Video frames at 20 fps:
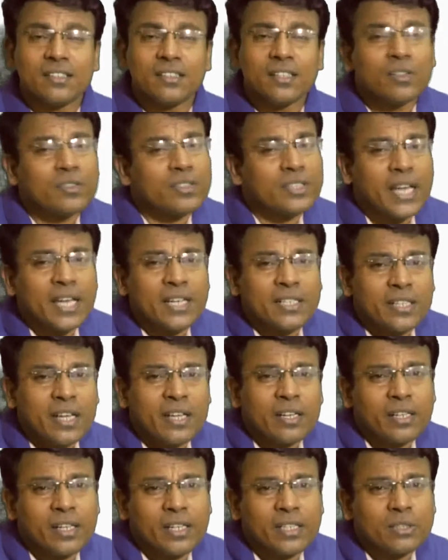Now, knight
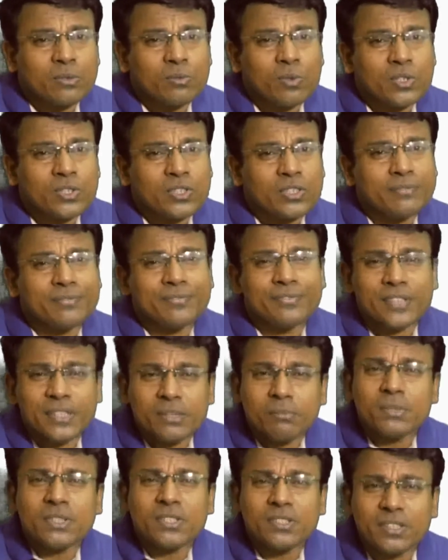errant was a
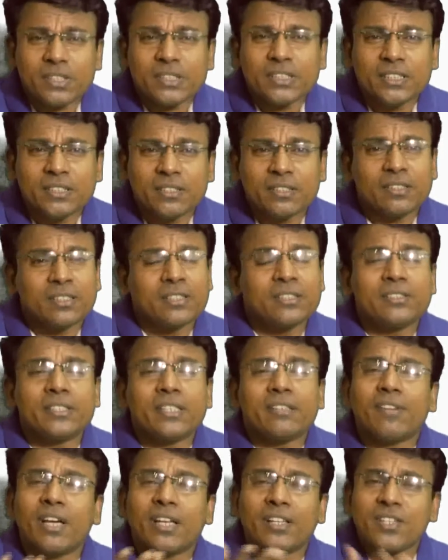famous tradition in
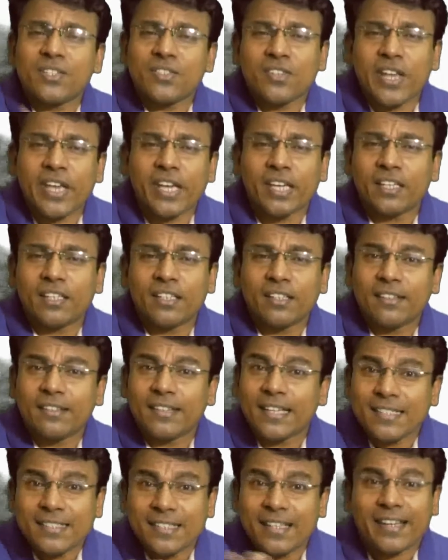Cervantes' day,
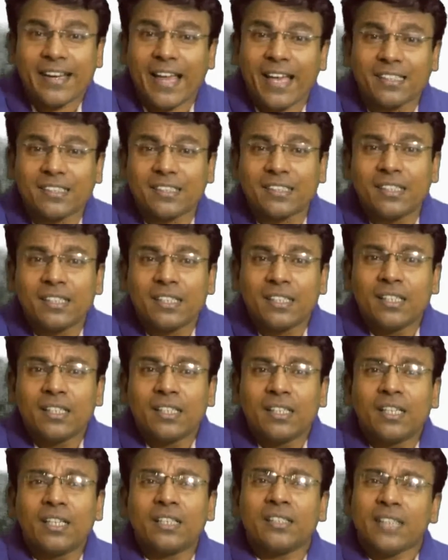knight errant.
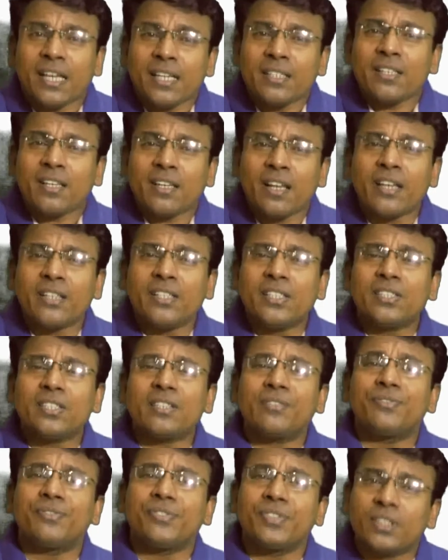A knight errant is
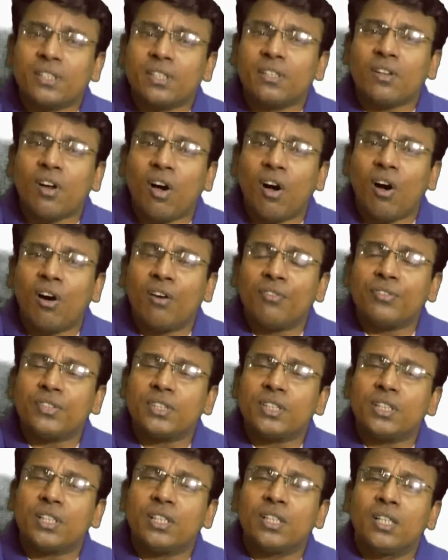a figure
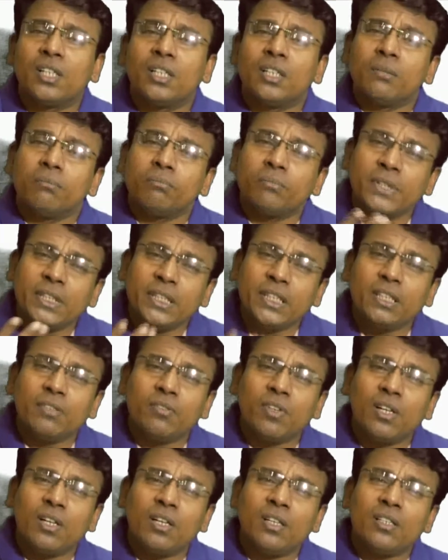of
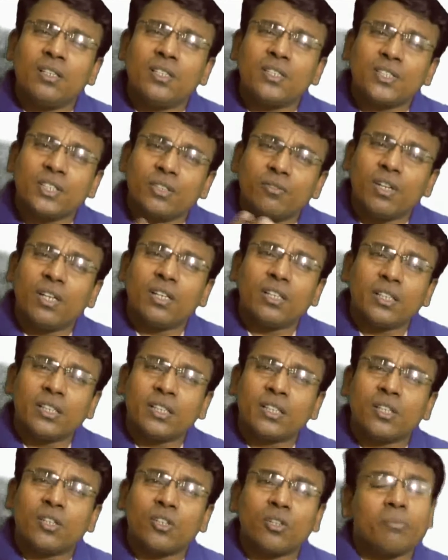medieval
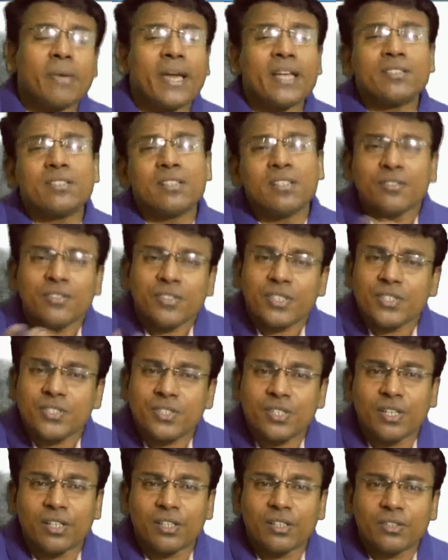chivalric romance
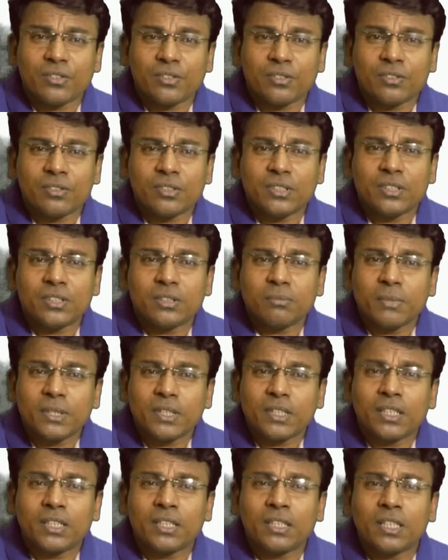literature. So it is
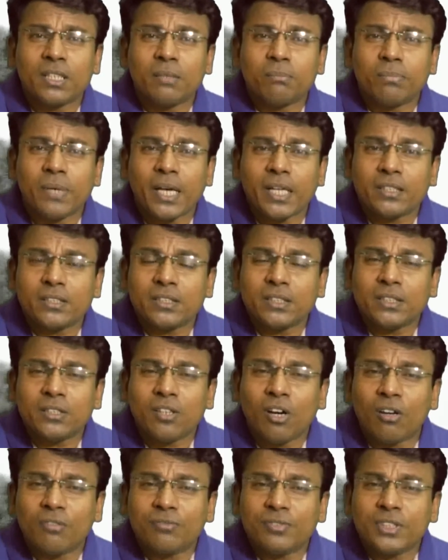making a parody
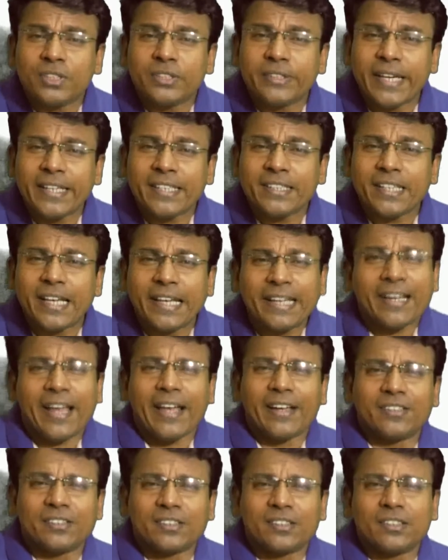of the knight
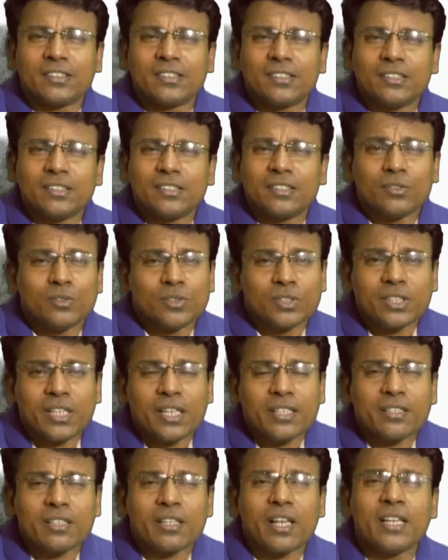errant. Who is a
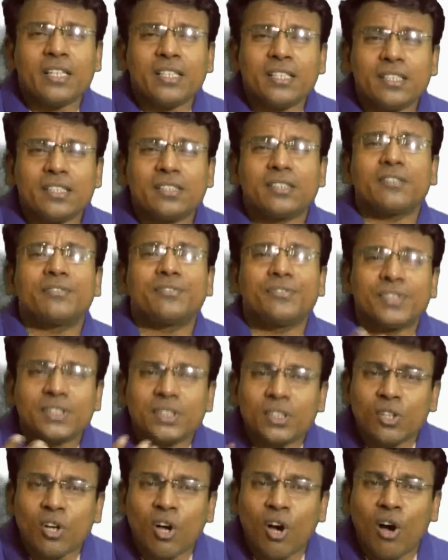knight errant? Is a
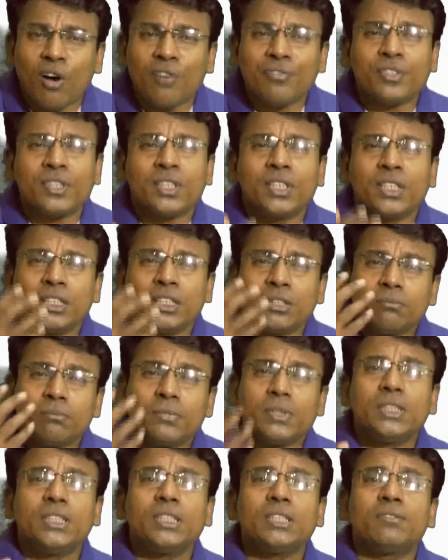figure of
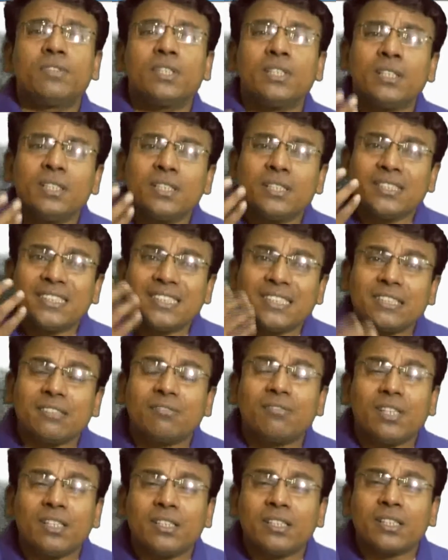medieval
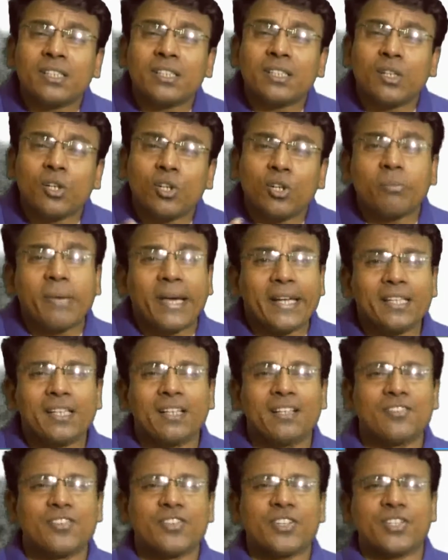chivalric romantic
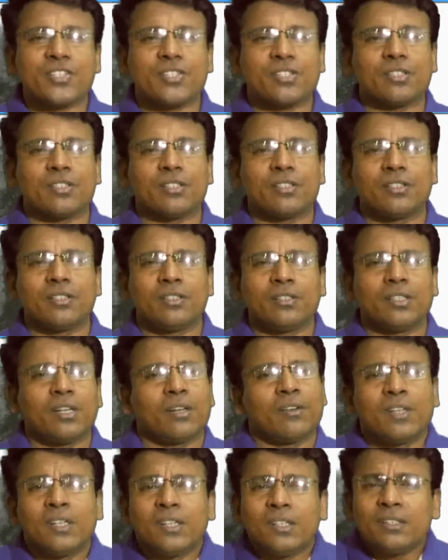literature.
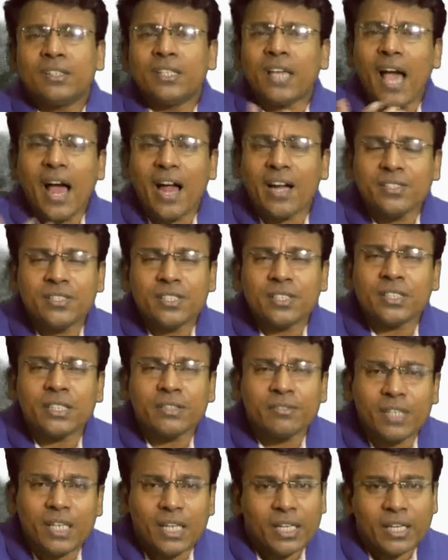Now, the
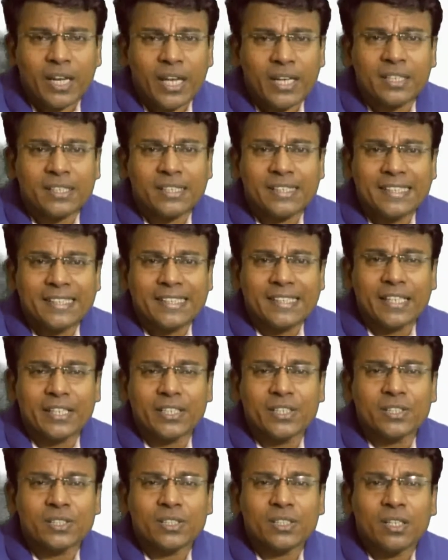adjective errant
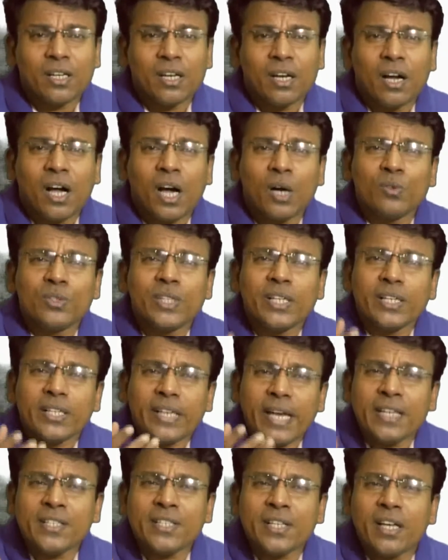indicates how the
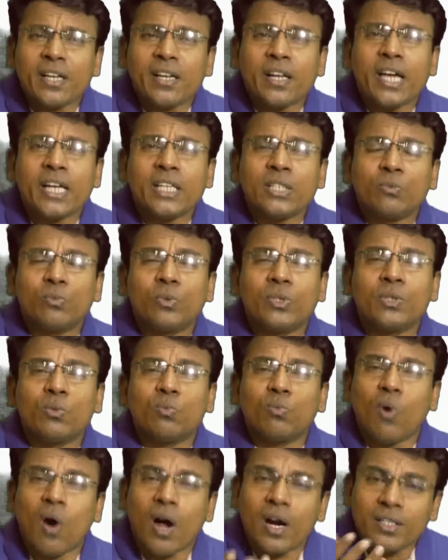knight errant would
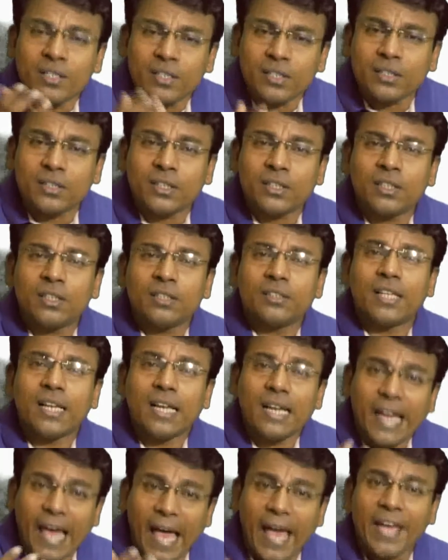wander the
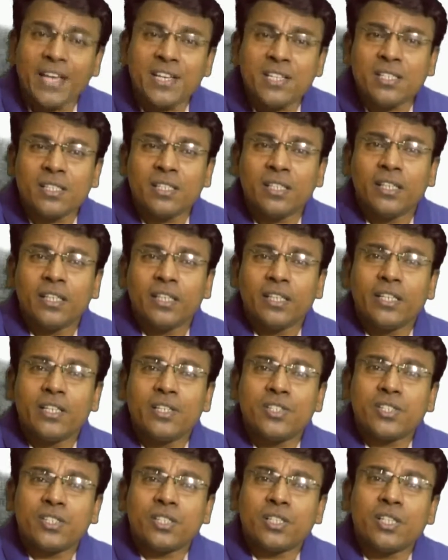land
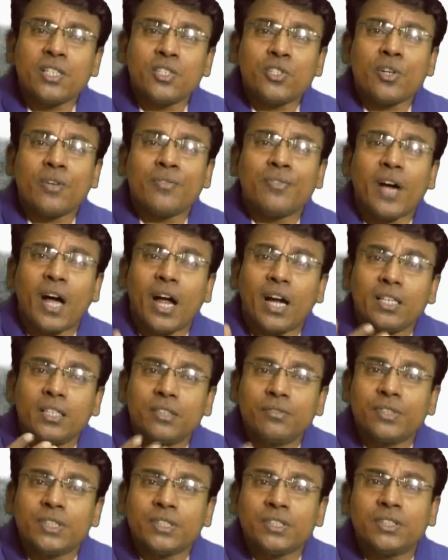in search of
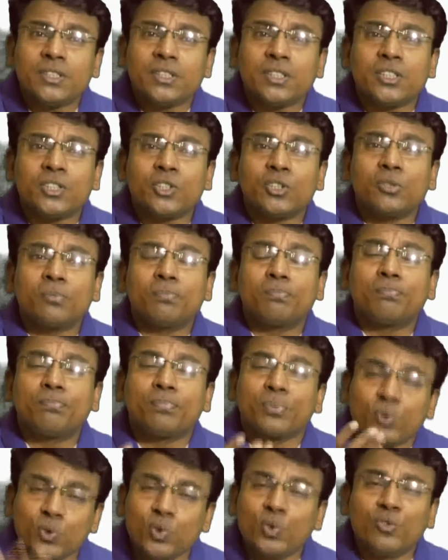adventures to
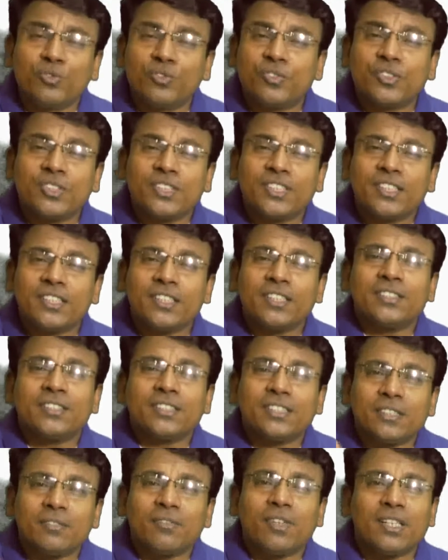prove
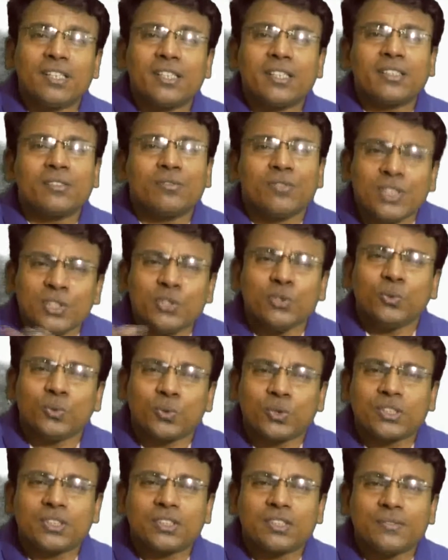his chivalric
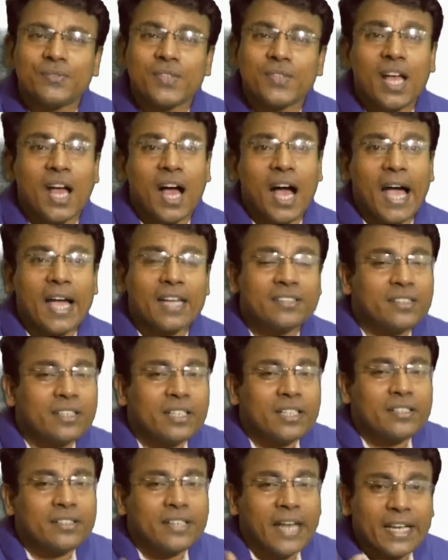virtues,
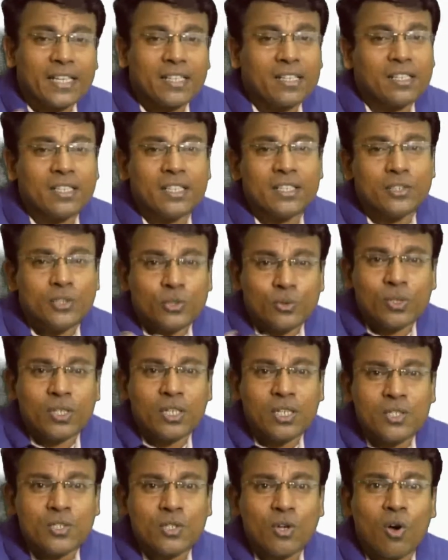either in knightly
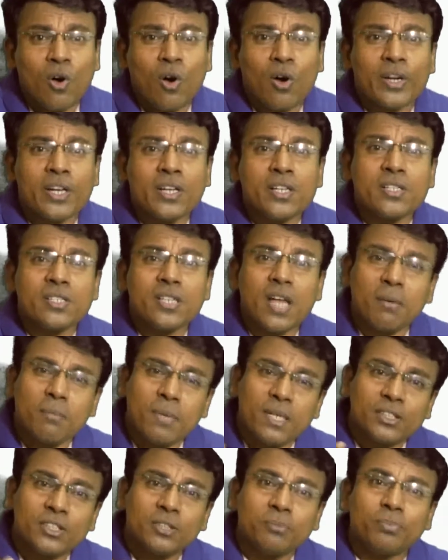duels or in some
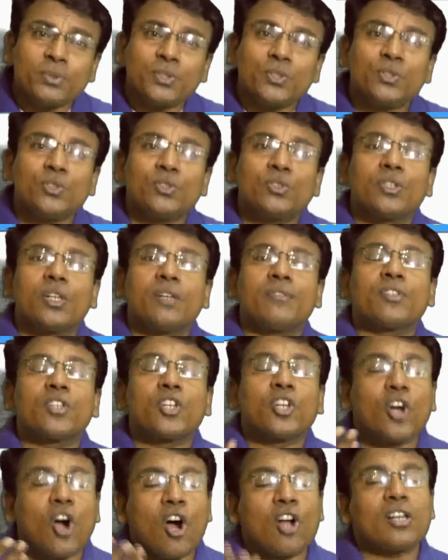other pursuit of
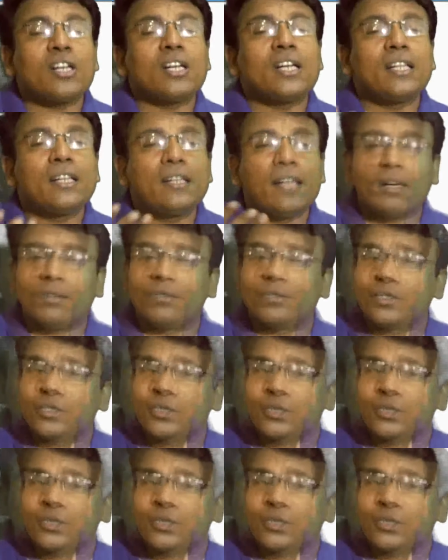courtly love.